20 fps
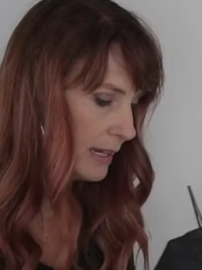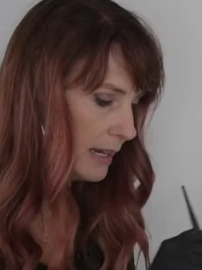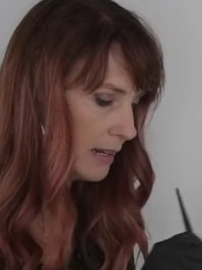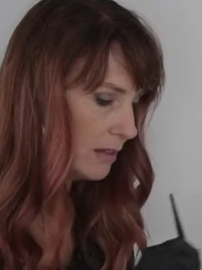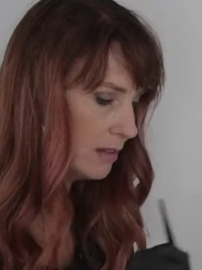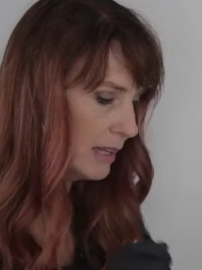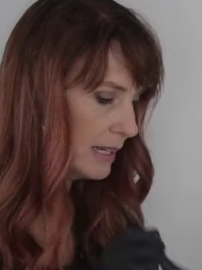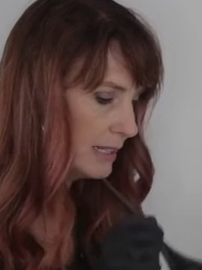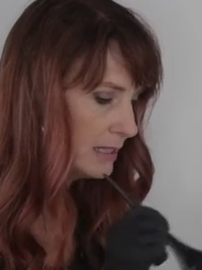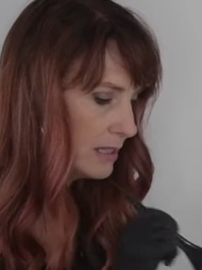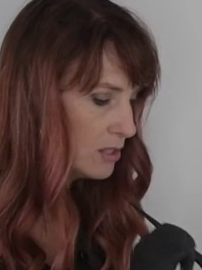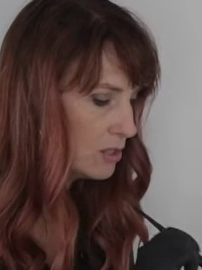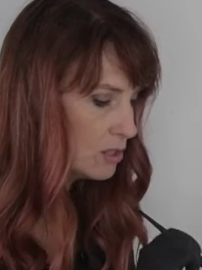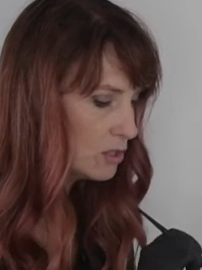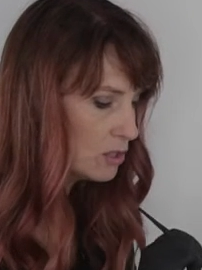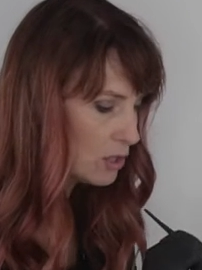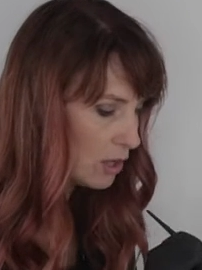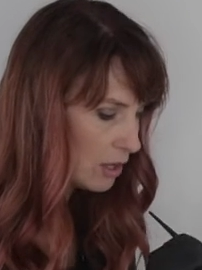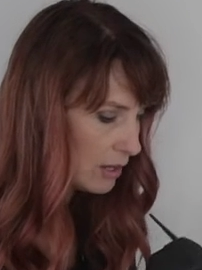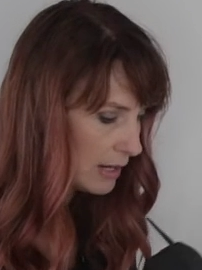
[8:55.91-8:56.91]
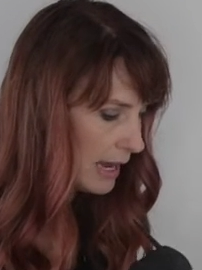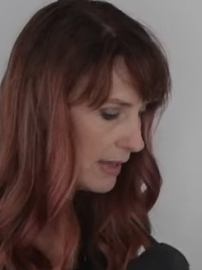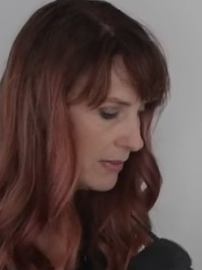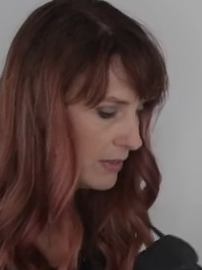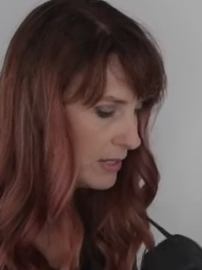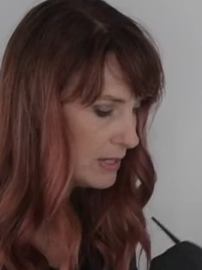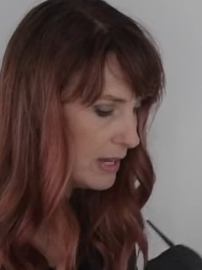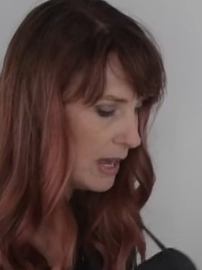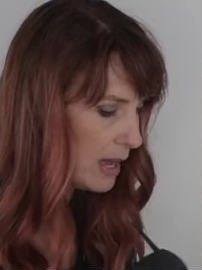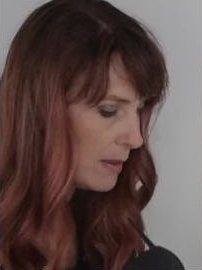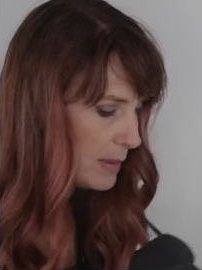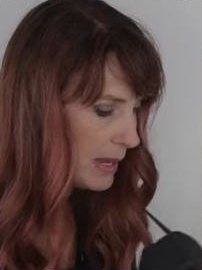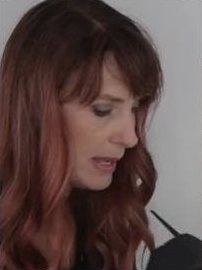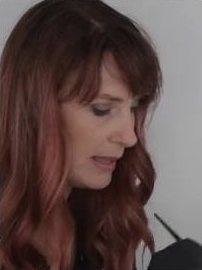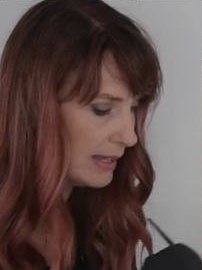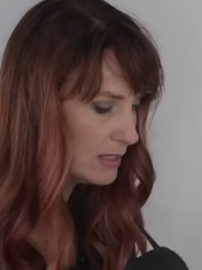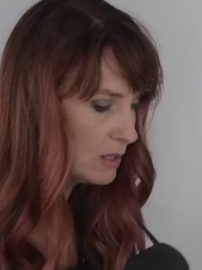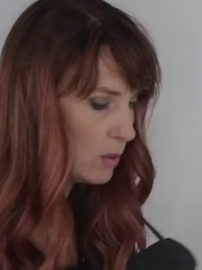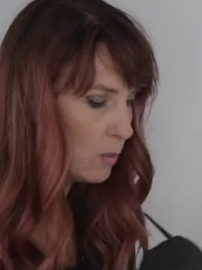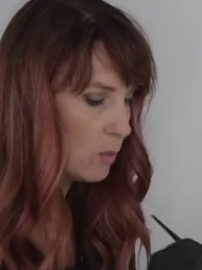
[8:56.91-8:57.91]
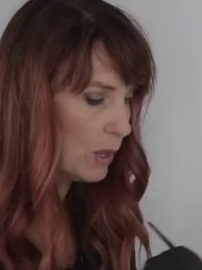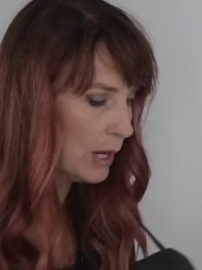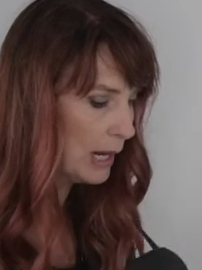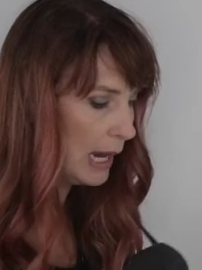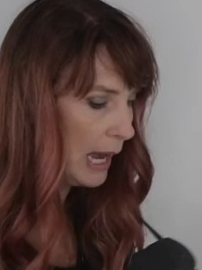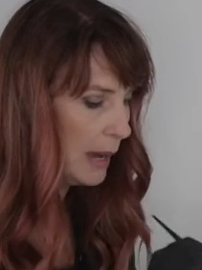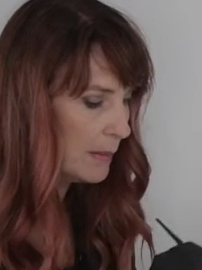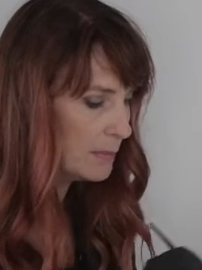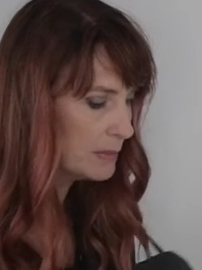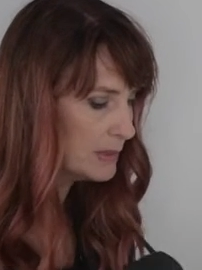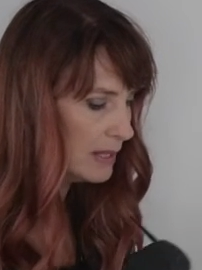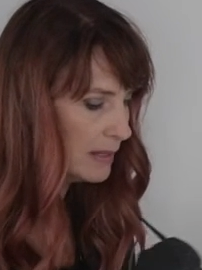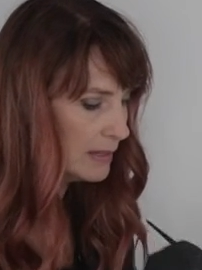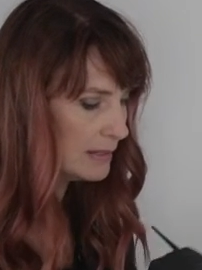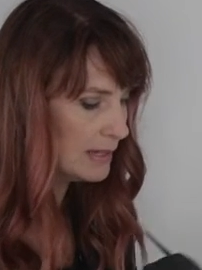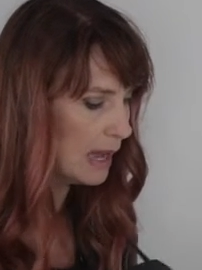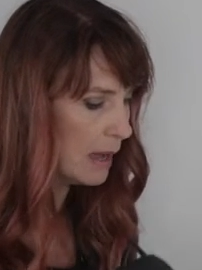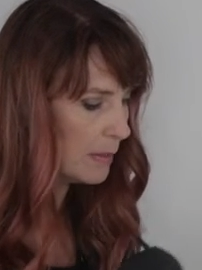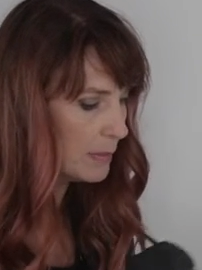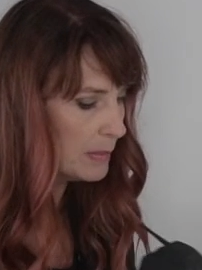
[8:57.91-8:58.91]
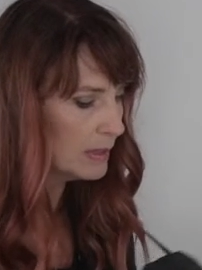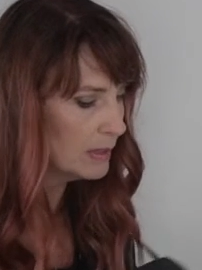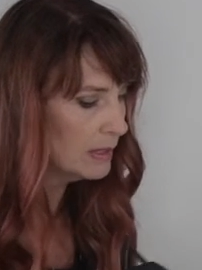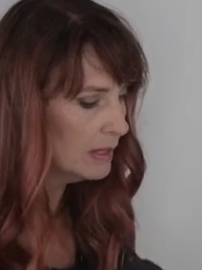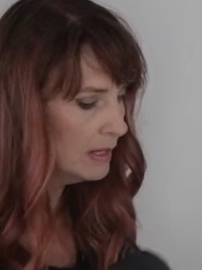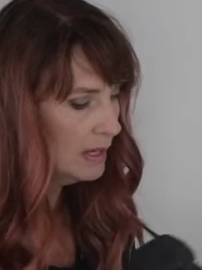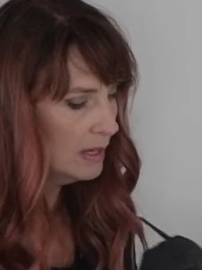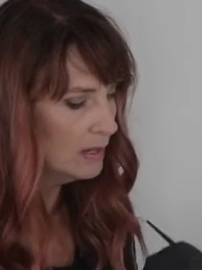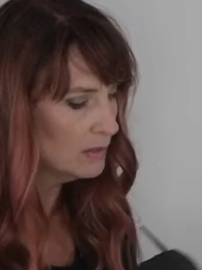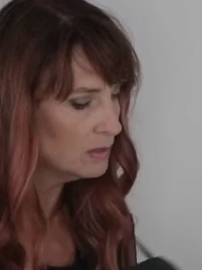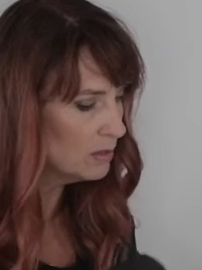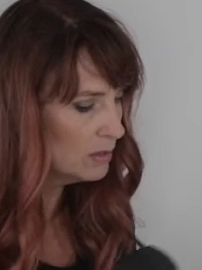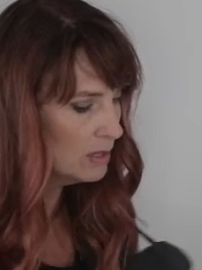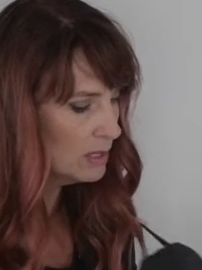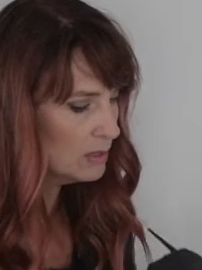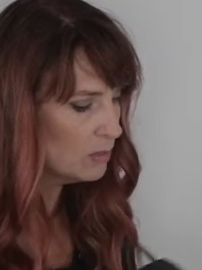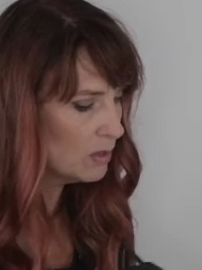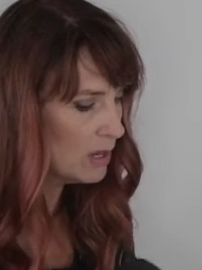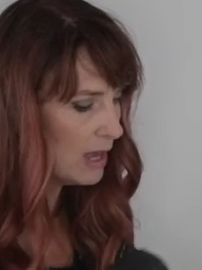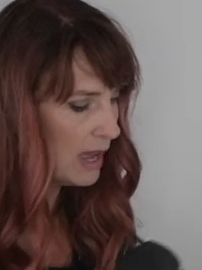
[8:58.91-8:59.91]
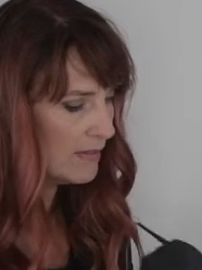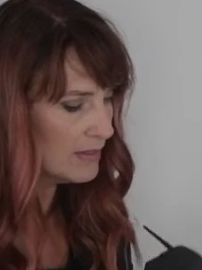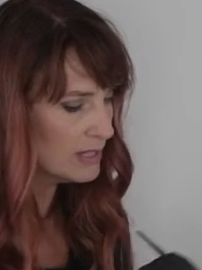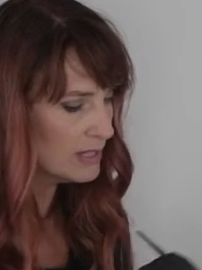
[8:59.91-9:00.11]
I don't like to start at the top. I like to work up to the top. So this one will have a